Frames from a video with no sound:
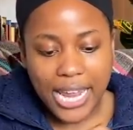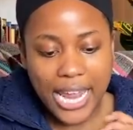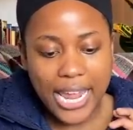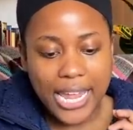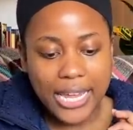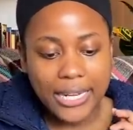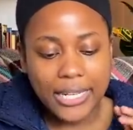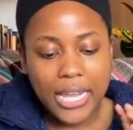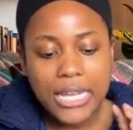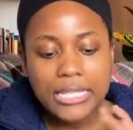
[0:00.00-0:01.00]
and
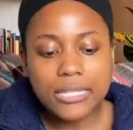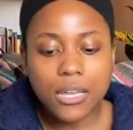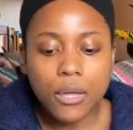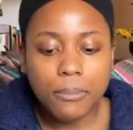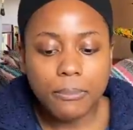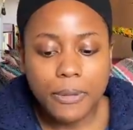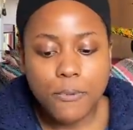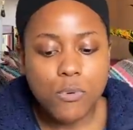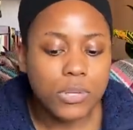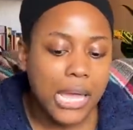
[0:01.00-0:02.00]
some
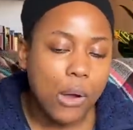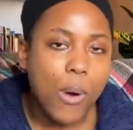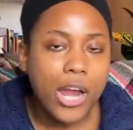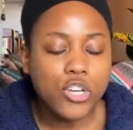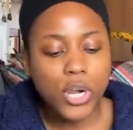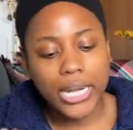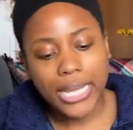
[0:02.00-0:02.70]
people were like, why are you trying to